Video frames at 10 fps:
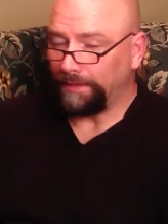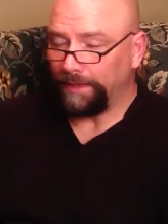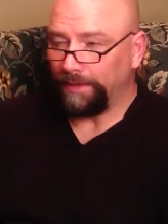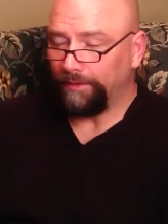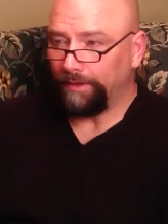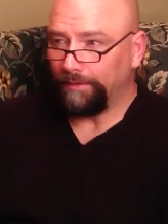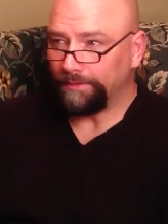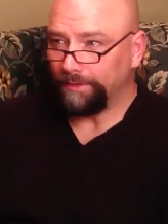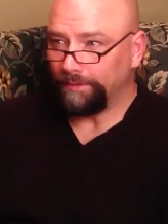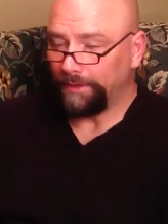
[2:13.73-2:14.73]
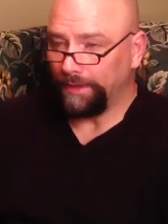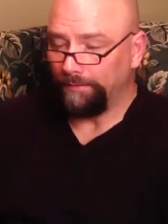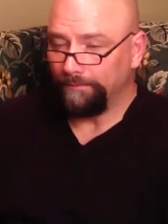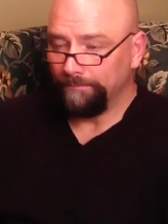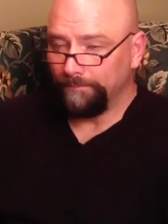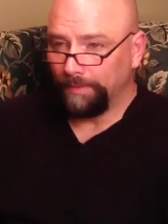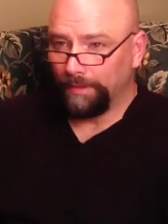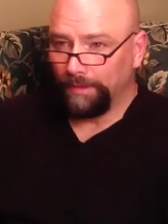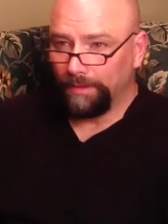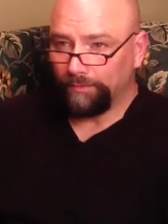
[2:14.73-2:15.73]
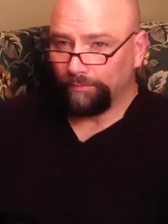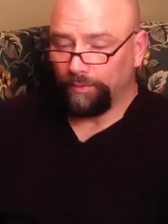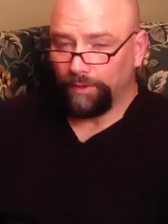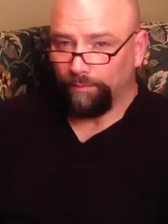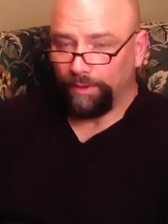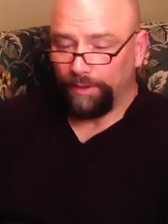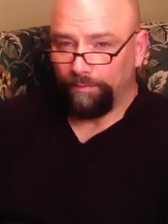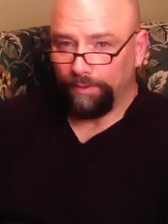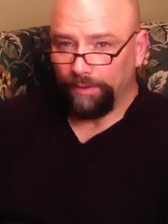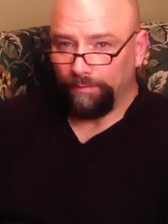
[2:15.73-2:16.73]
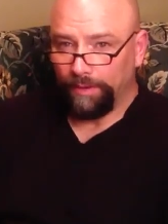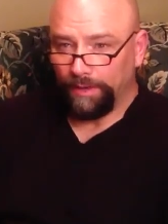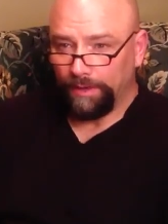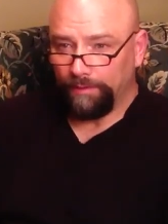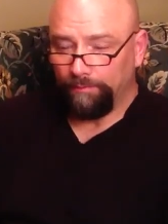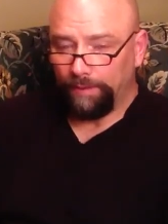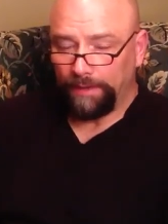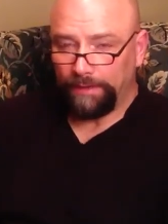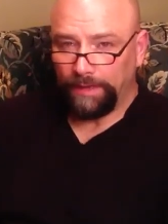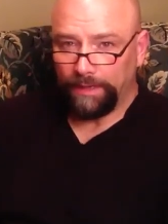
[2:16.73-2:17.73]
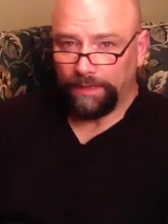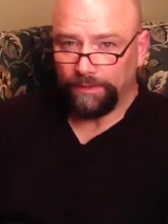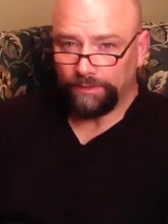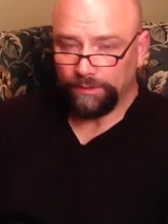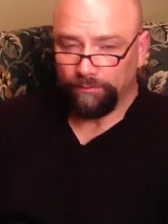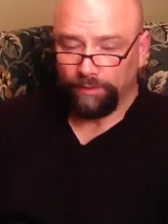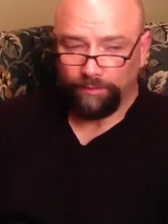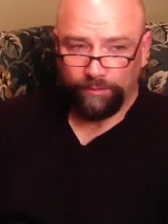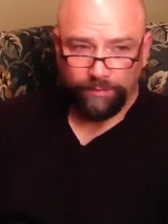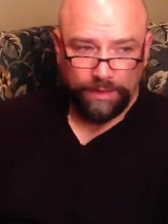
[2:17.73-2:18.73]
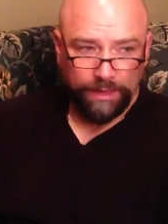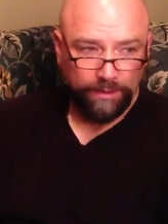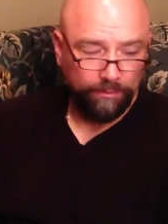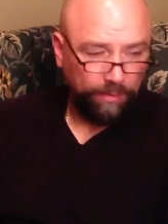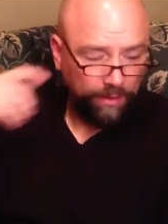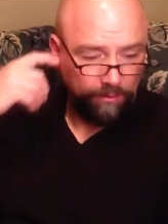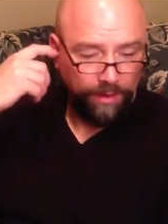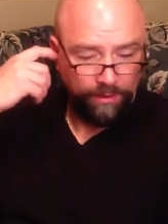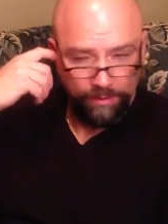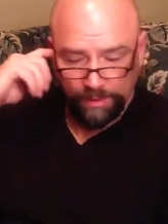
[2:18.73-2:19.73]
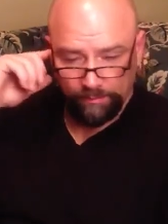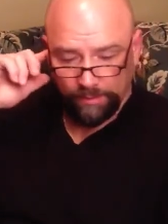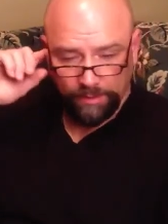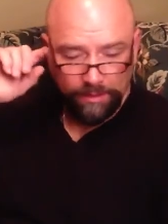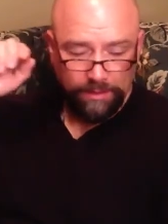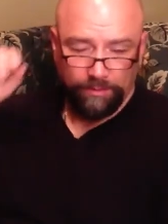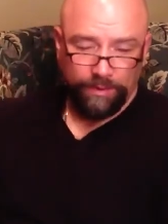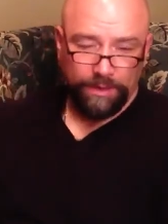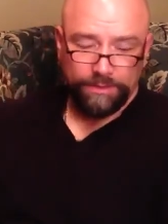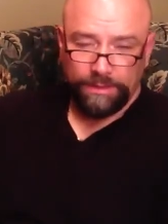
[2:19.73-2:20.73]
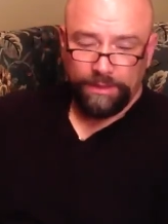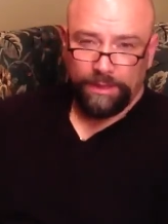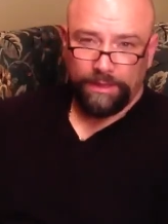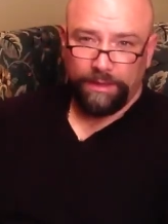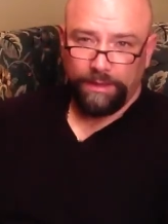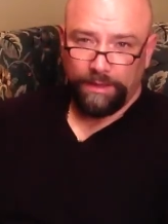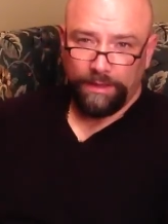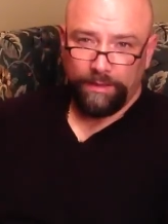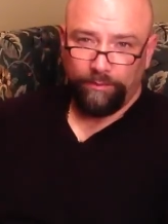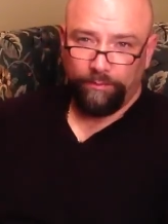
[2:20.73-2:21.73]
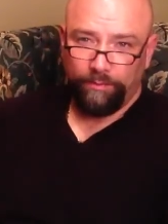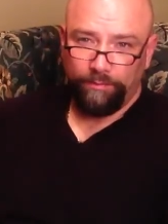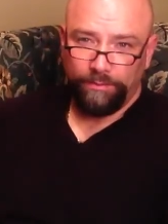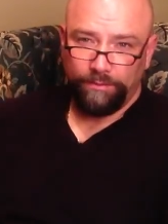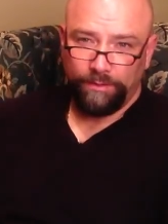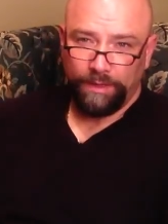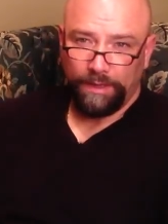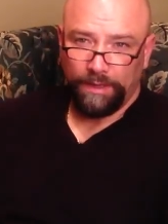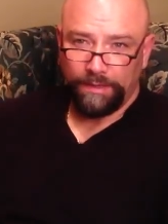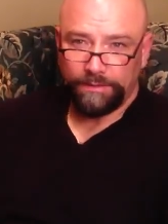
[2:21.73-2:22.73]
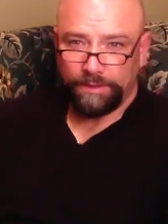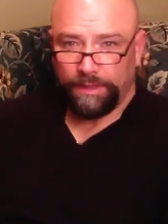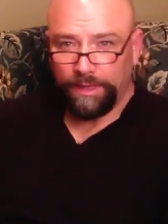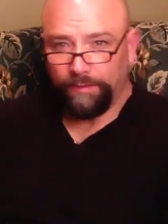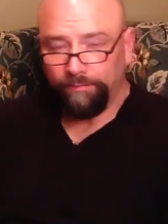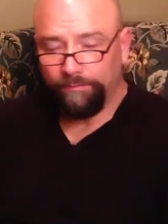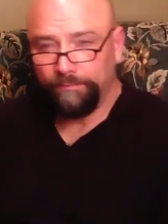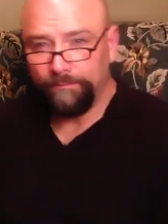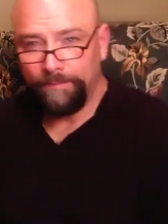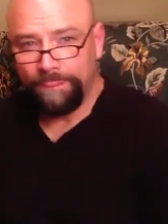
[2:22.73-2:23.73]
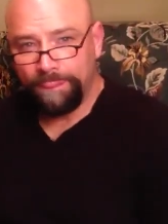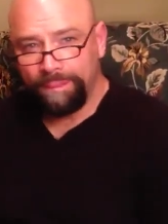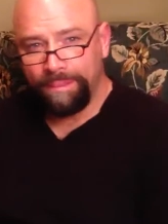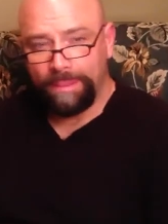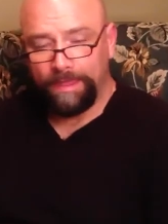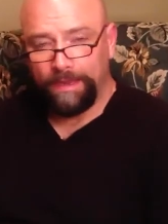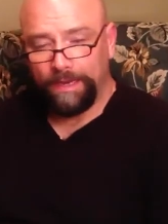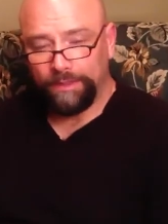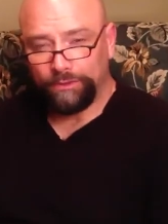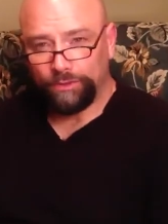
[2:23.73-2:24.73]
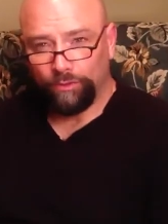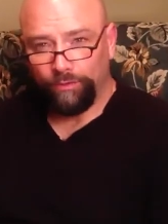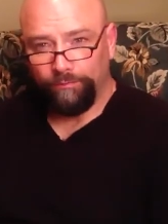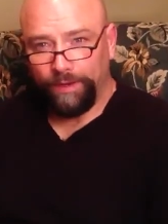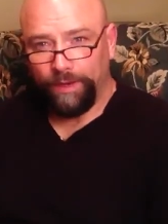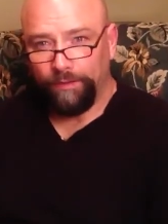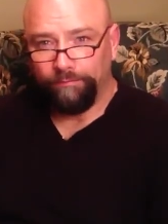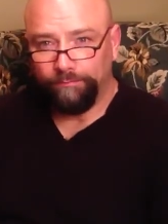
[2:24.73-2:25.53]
you know, I was out smoking a pipe on my back deck, and so my wife had gotten into bed already at night. When I said, hey, hon, what would you think? I said, and I showed her the video.